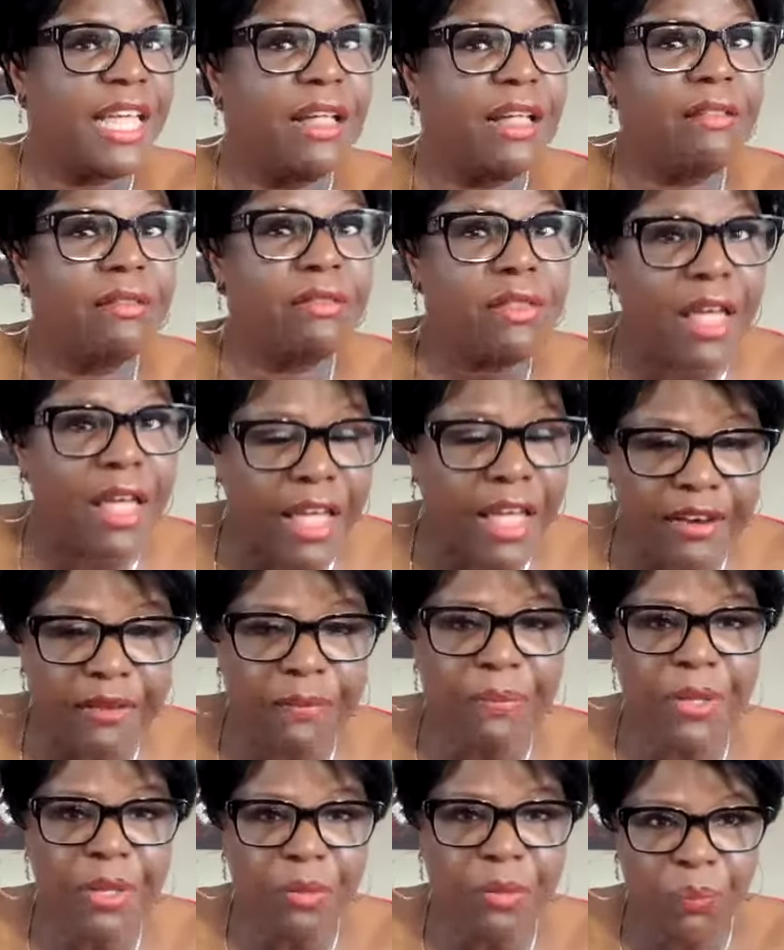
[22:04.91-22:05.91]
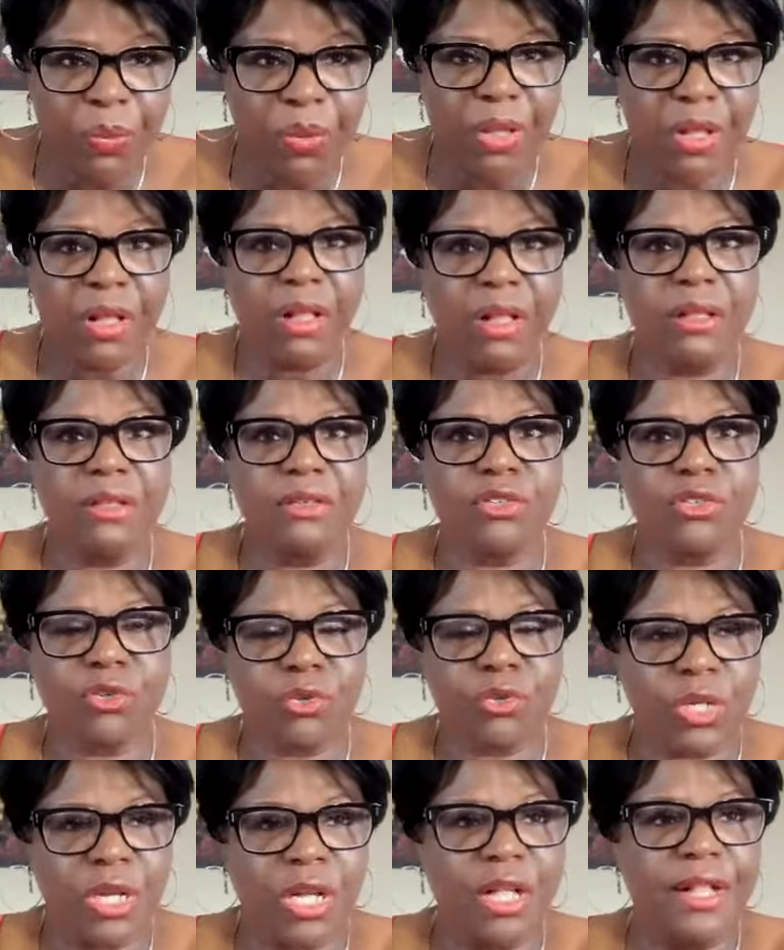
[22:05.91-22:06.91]
A lot of people
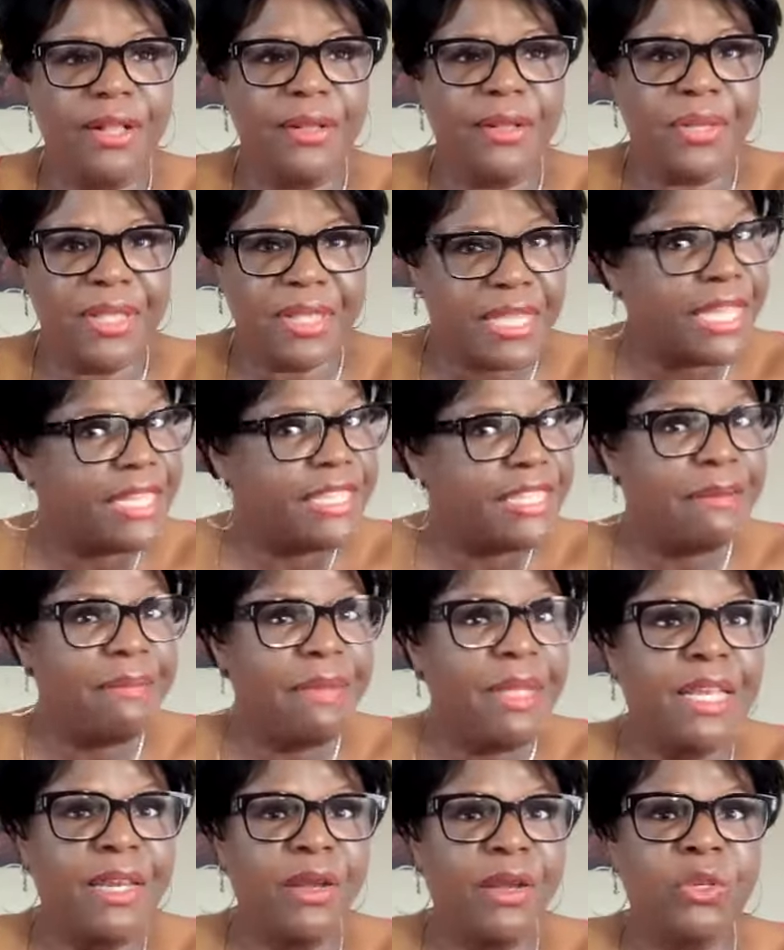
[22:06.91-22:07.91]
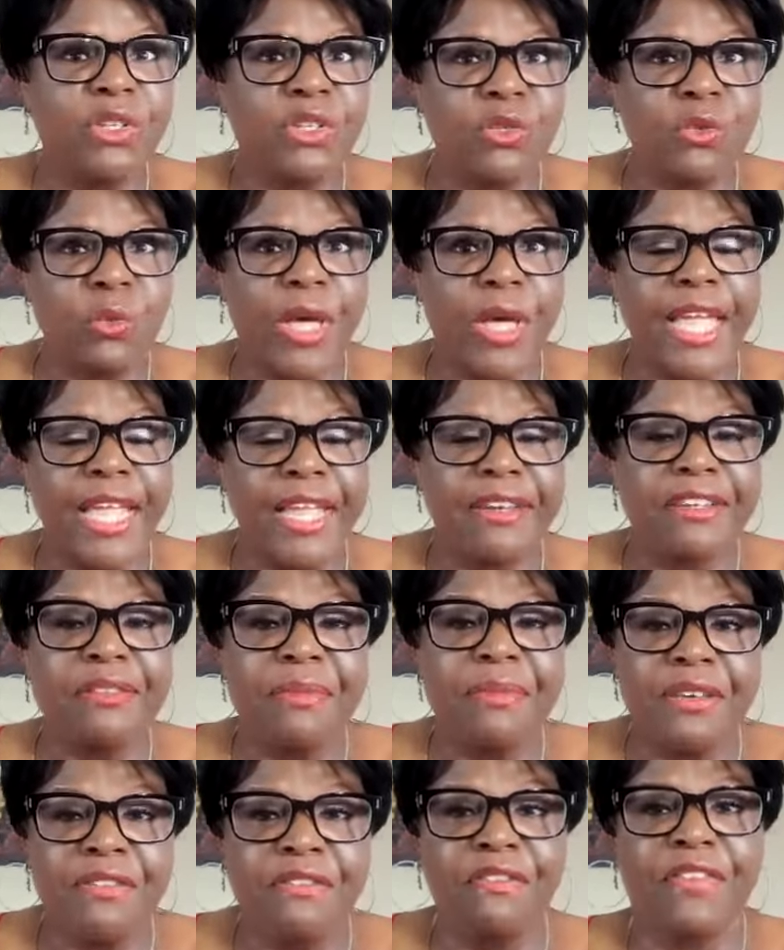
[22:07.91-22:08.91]
struggle with nighttime eating, which is why
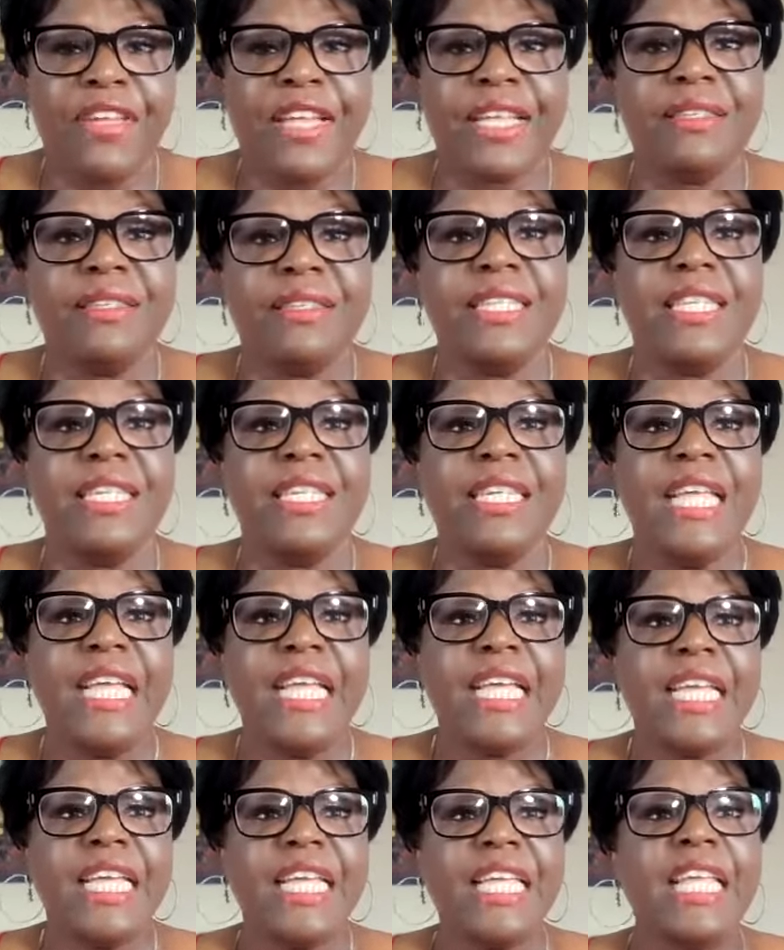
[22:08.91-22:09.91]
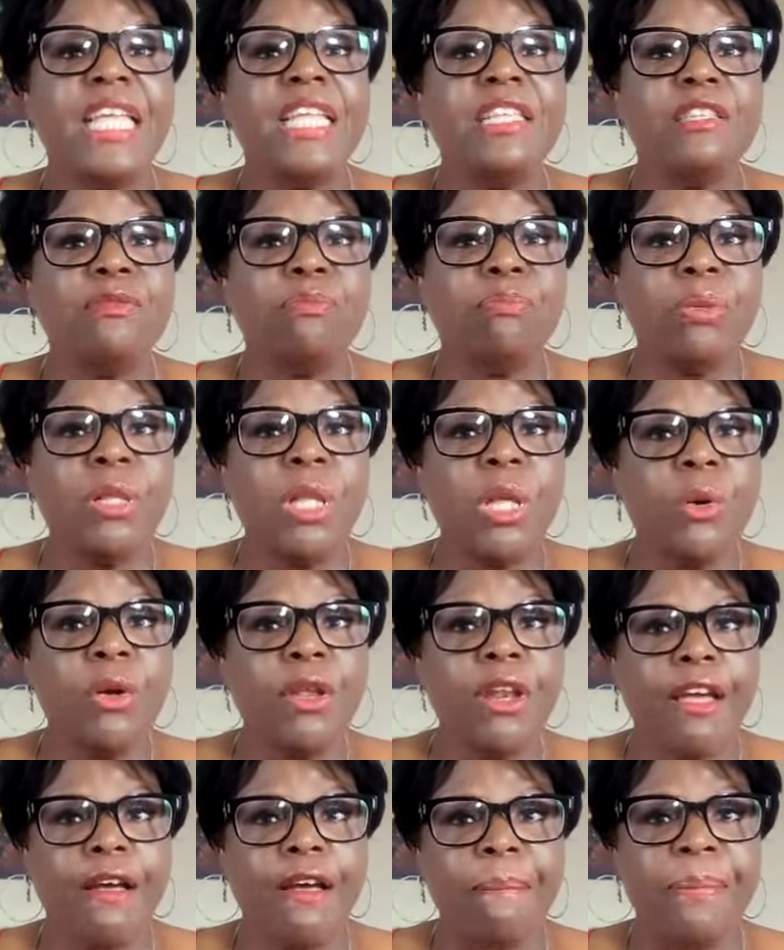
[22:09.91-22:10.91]
intermittent fasting is
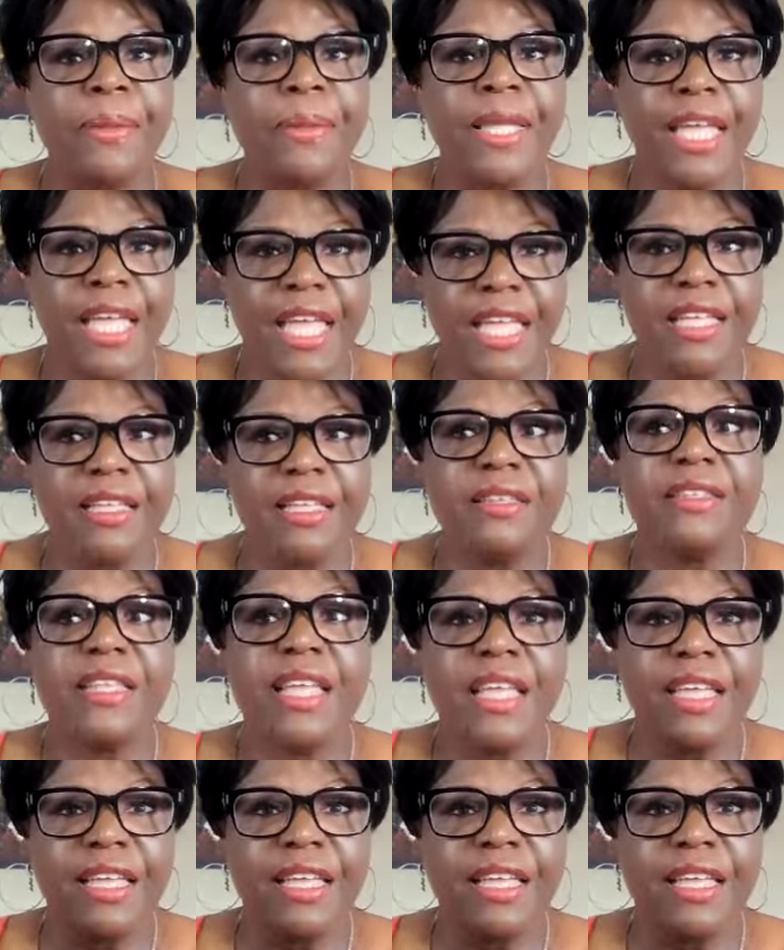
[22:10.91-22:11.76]
blowing up because